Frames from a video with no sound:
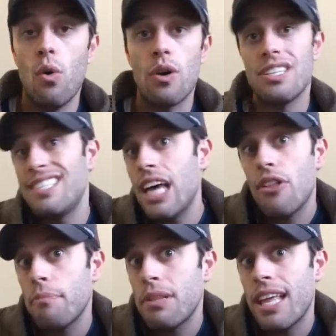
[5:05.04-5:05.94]
or
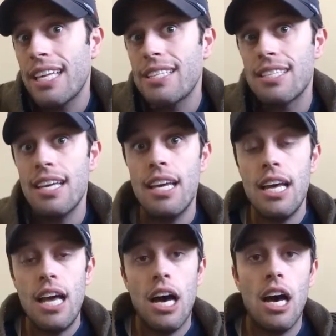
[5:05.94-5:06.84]
sell the place
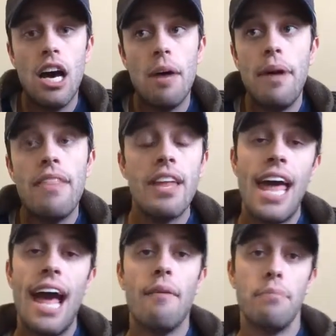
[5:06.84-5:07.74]
and then
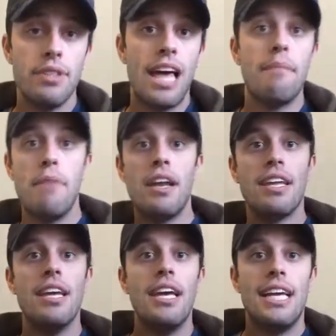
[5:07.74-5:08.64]
put that
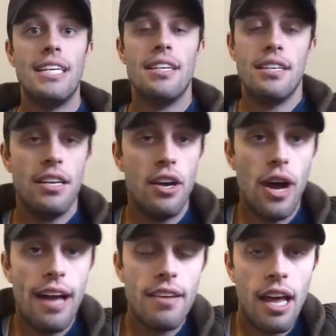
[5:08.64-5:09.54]
money in,
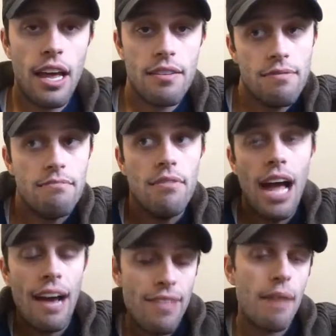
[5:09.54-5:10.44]

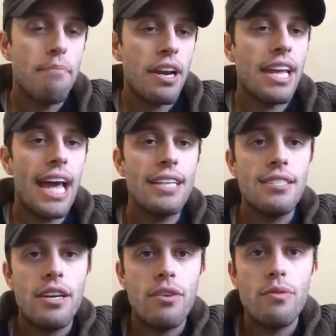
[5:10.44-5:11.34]
have that money
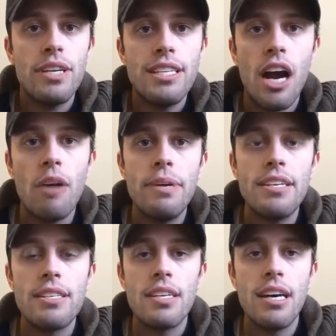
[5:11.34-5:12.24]
as their
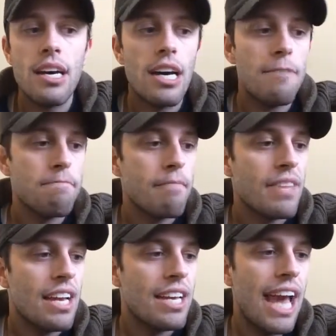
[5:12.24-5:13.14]
retirement
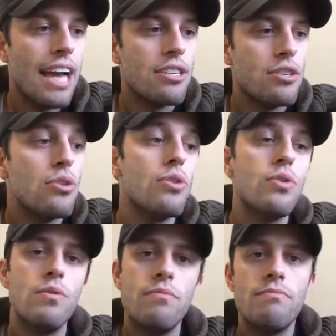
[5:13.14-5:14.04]
cash
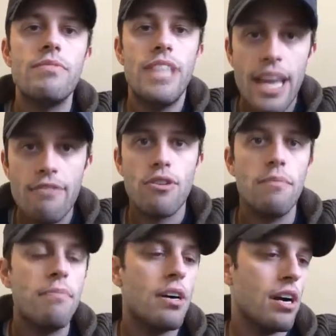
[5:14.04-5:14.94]
to take
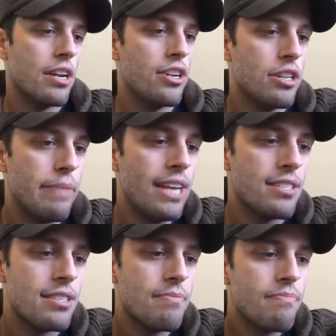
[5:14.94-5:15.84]
from on a yearly
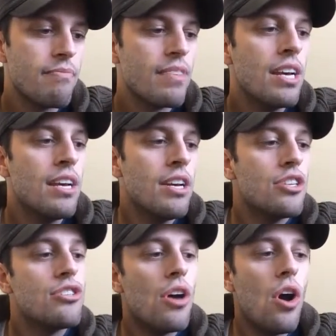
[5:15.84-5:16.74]
basis.
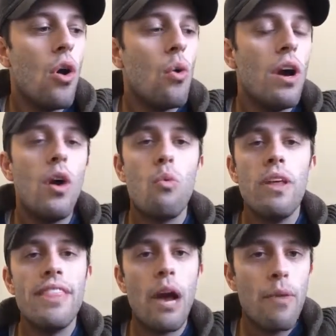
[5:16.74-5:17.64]
So
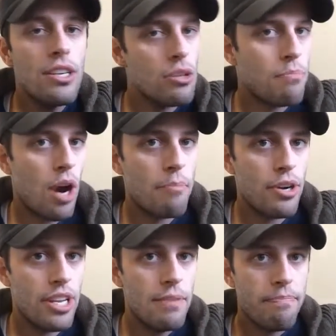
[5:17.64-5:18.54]
with that rental
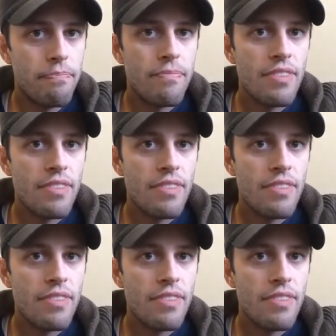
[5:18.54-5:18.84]
property,